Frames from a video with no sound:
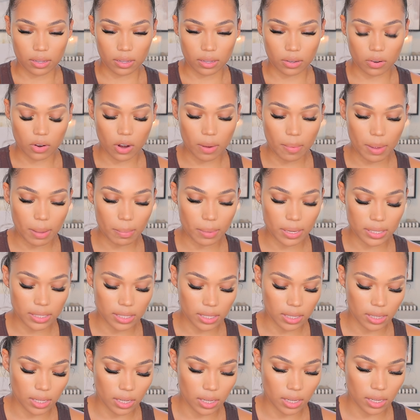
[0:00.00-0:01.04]
Or am I
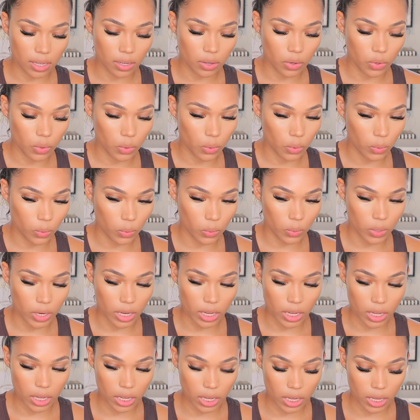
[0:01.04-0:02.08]
mixing the
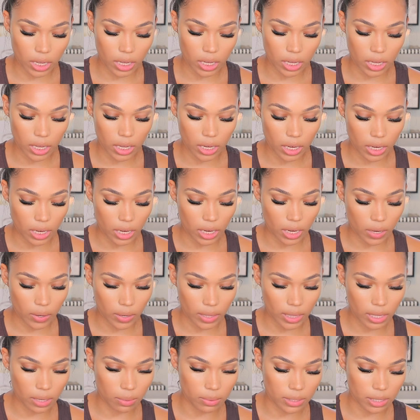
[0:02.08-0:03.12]
Huda? No, I
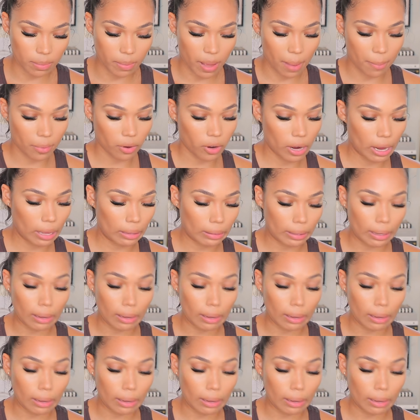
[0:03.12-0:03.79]
think it was a Pat McGrath.